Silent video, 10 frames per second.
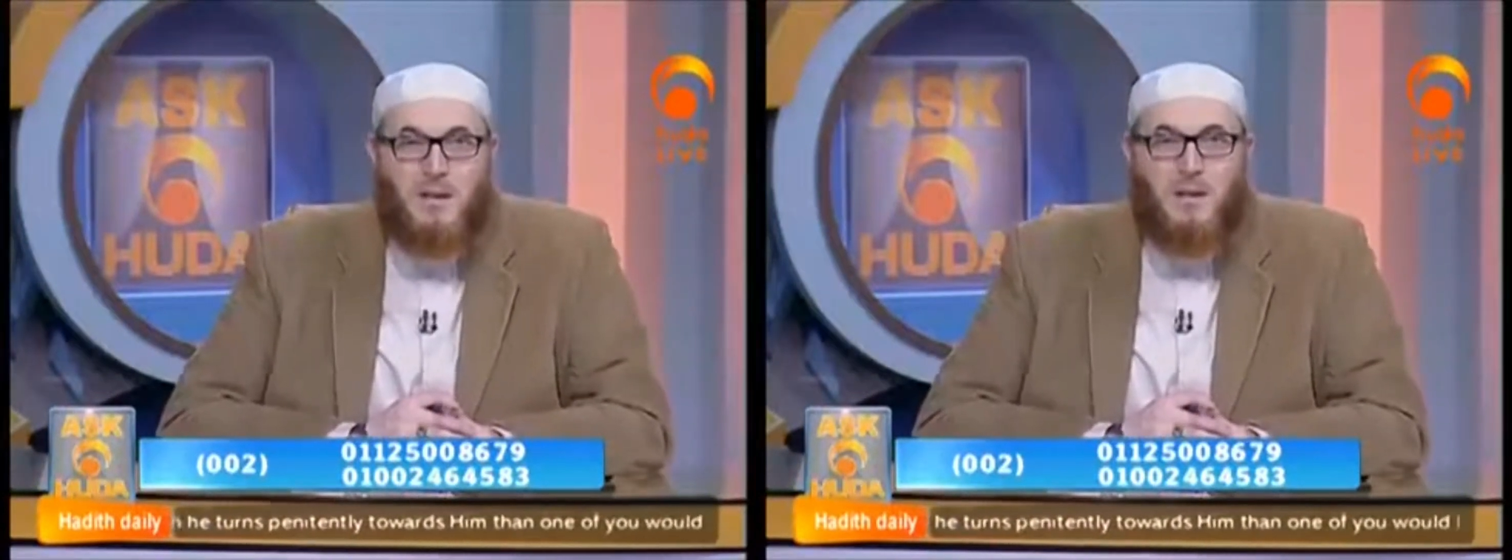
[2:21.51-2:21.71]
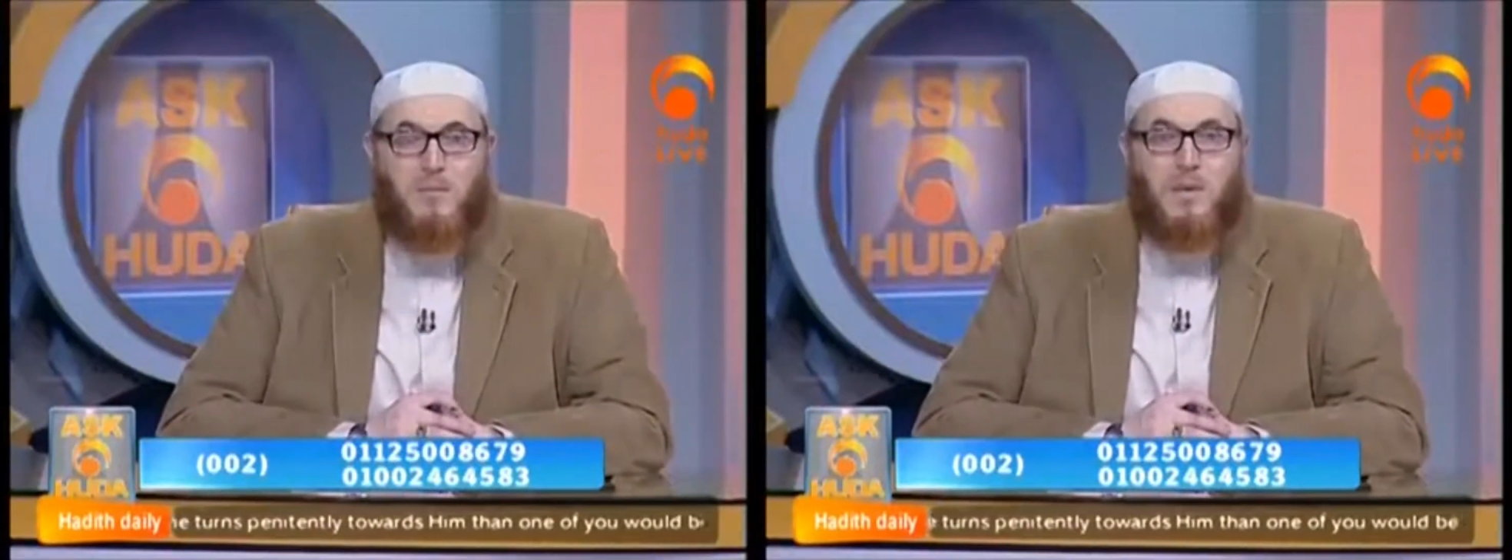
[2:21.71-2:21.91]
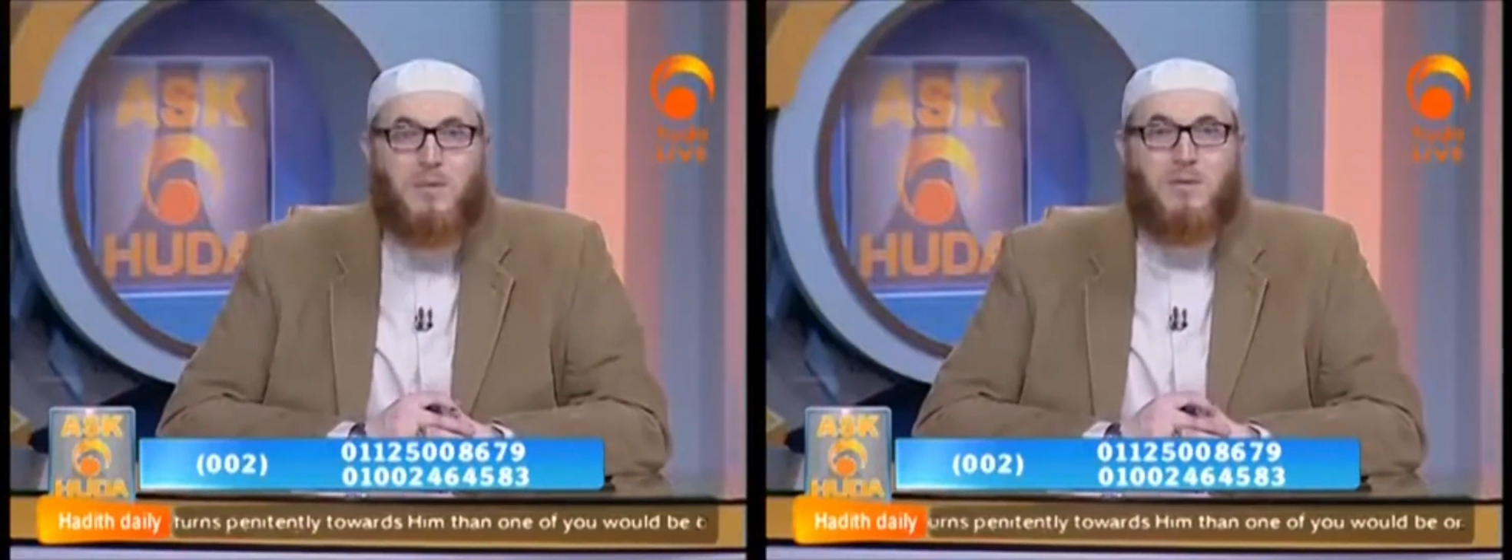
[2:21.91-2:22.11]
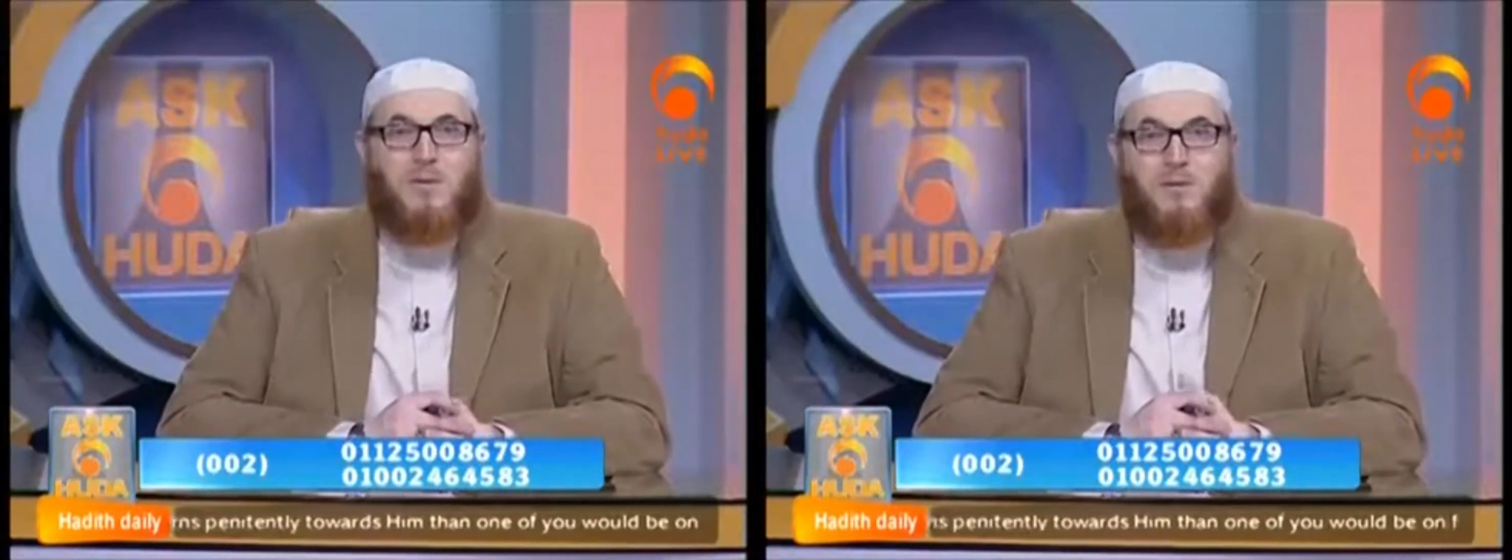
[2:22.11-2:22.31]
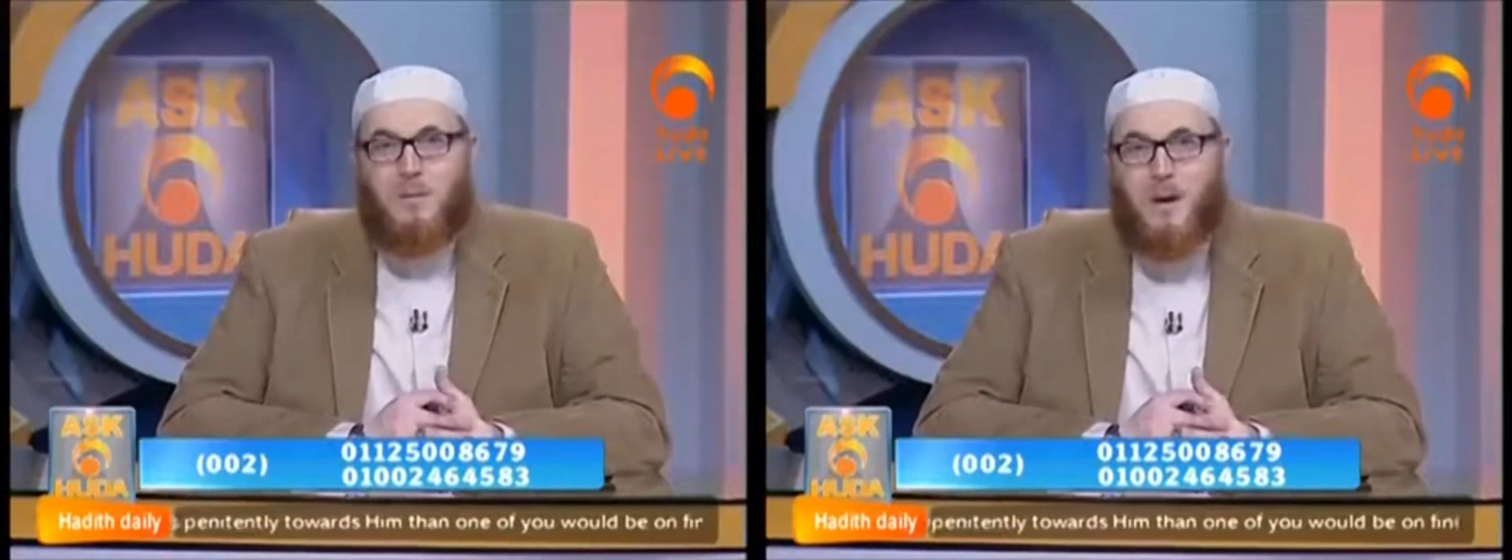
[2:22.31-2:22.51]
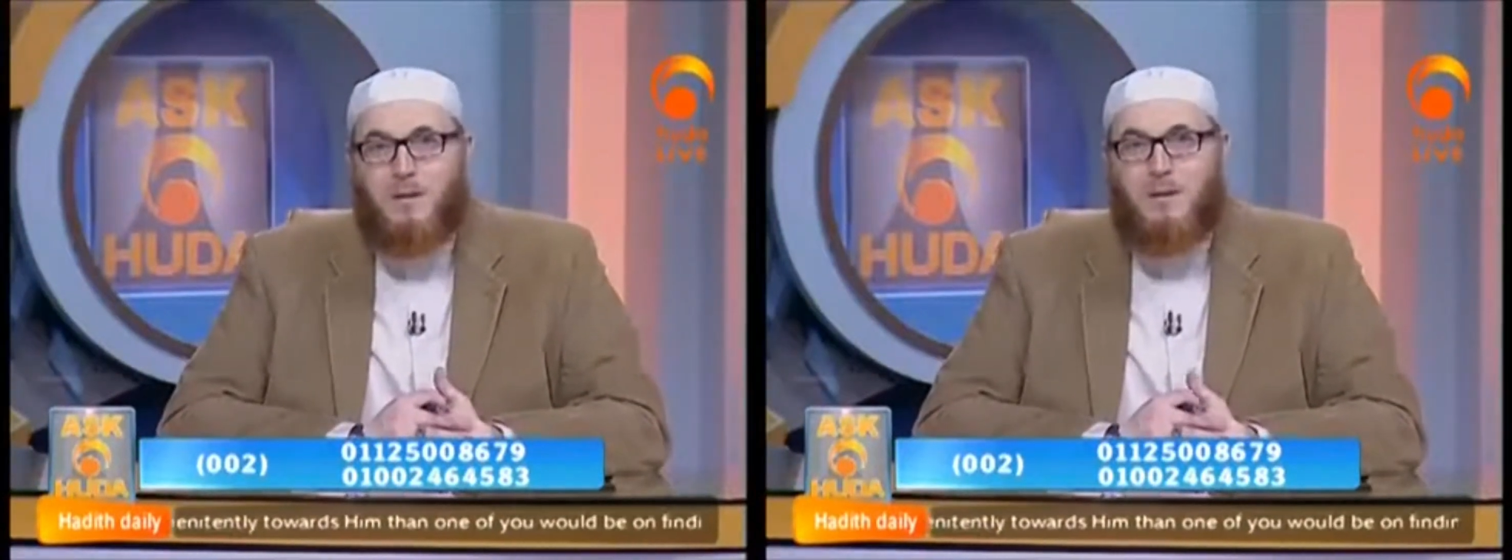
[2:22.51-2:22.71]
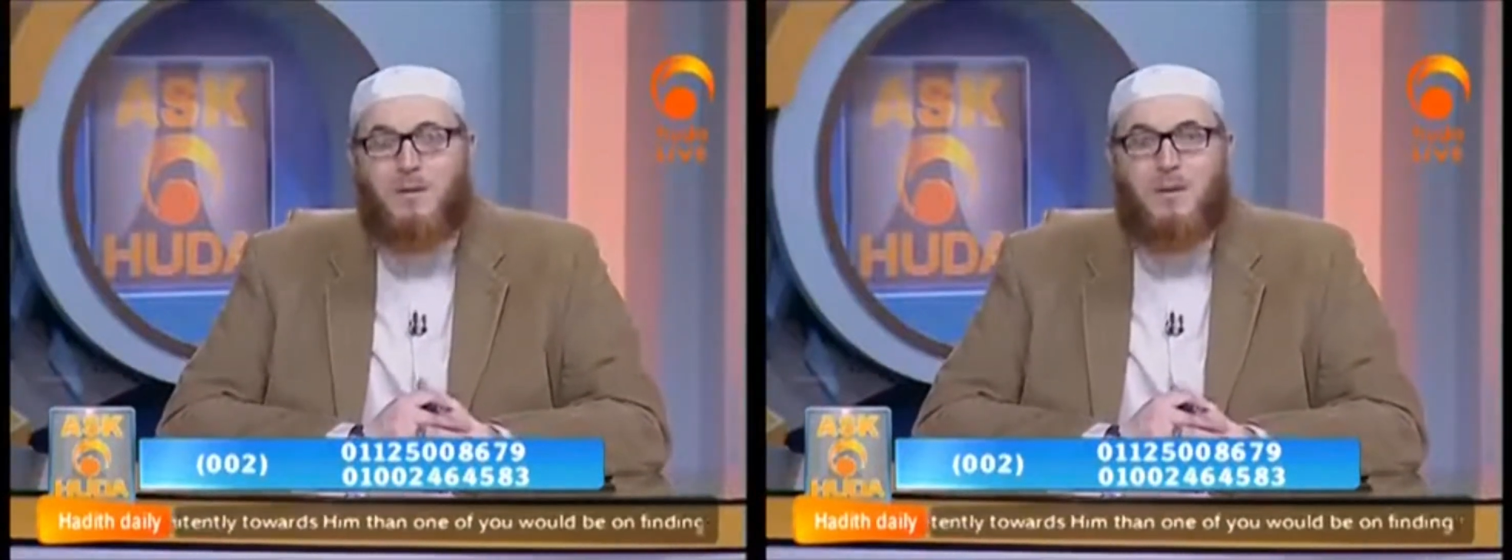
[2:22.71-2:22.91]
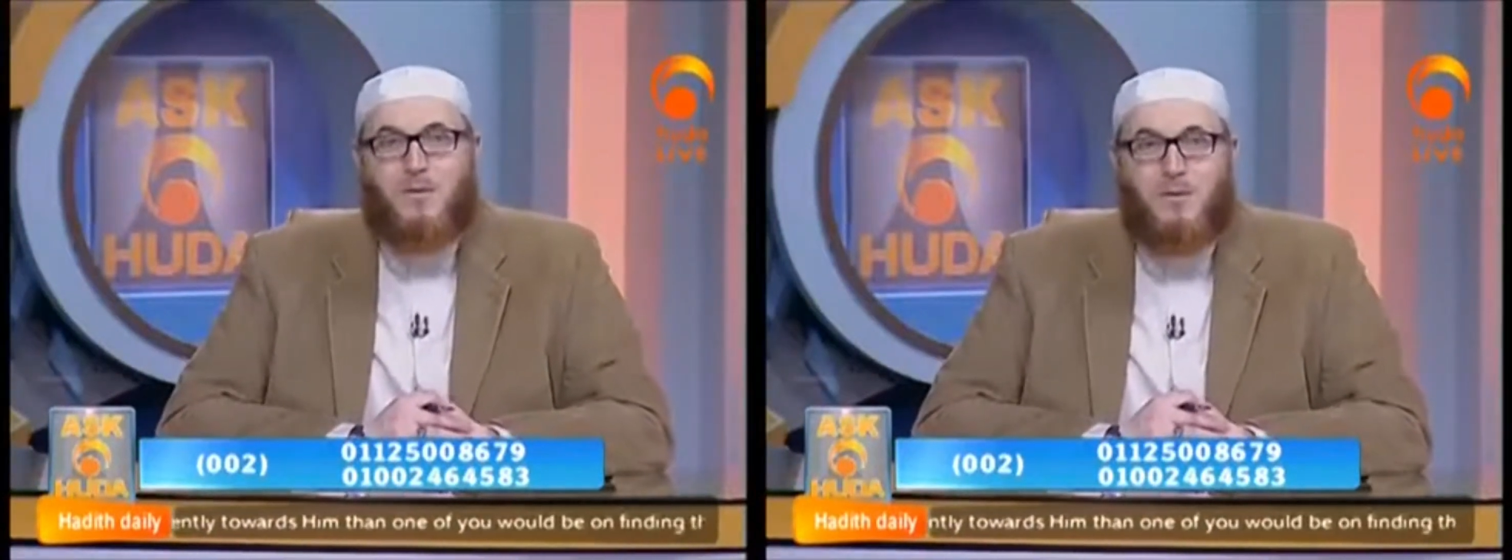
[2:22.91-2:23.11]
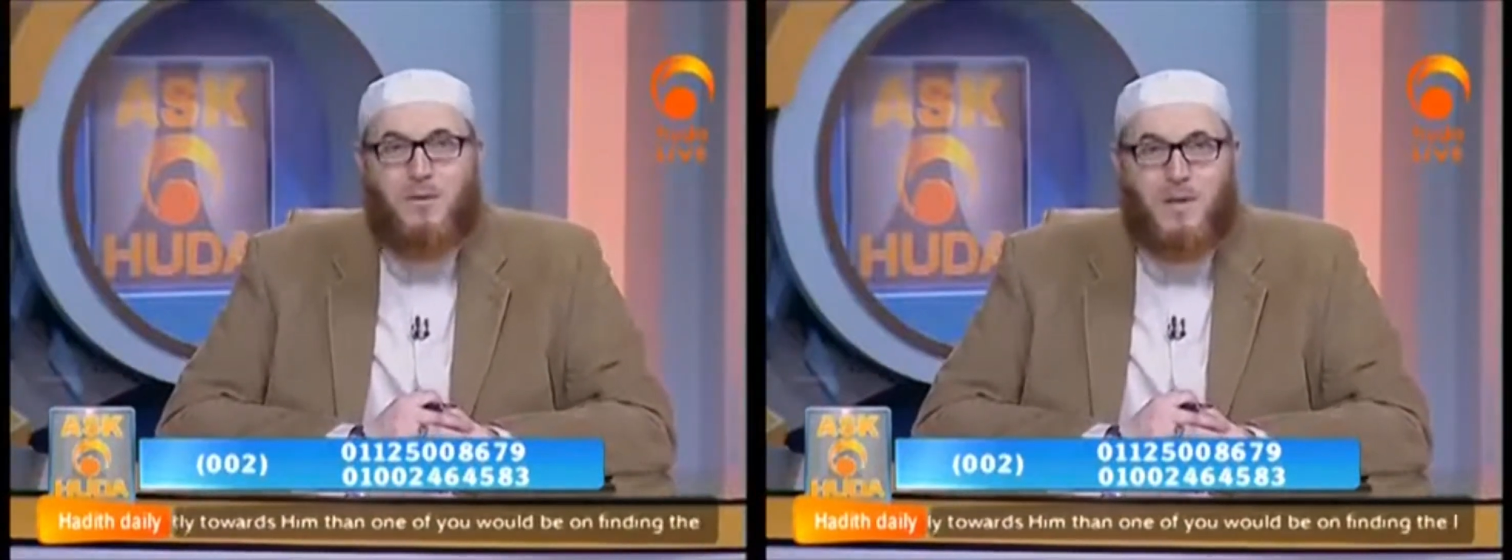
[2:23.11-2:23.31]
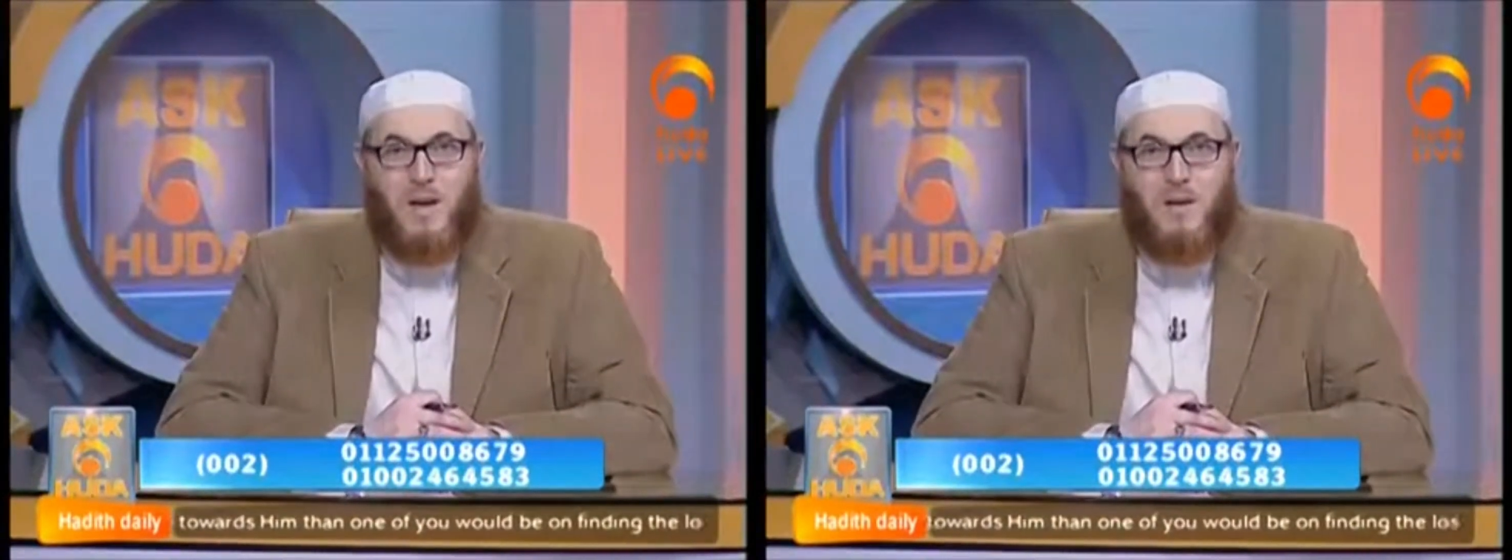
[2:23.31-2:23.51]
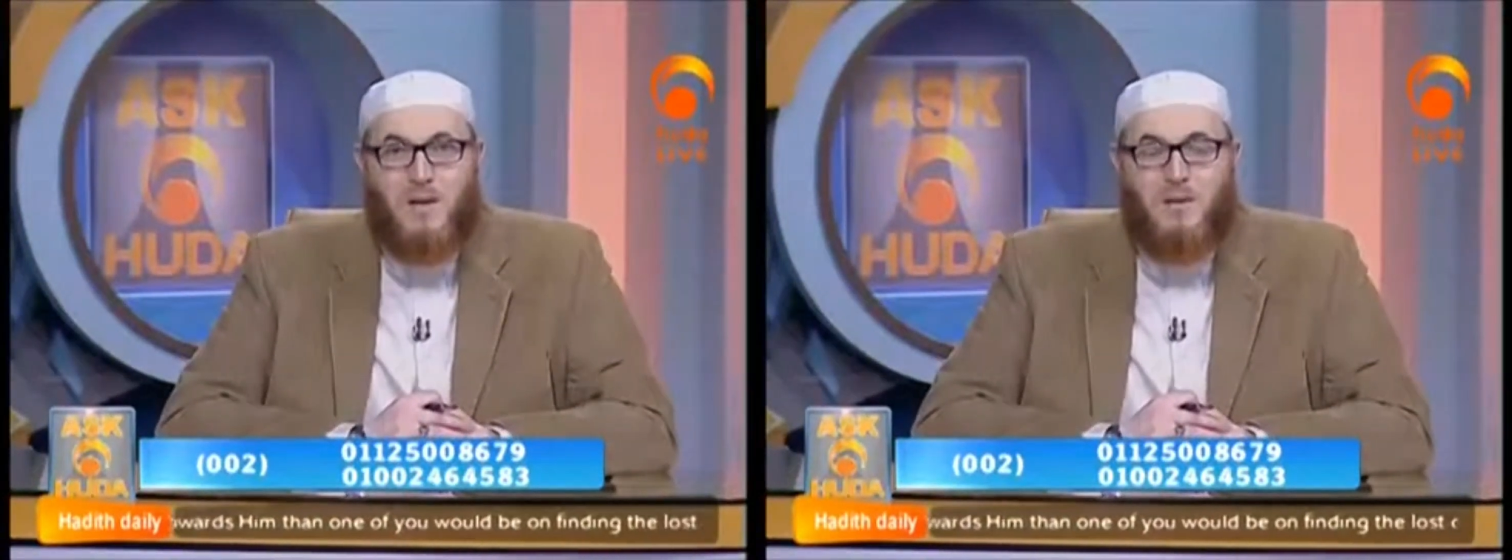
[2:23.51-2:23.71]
that because you're practicing a sunnah,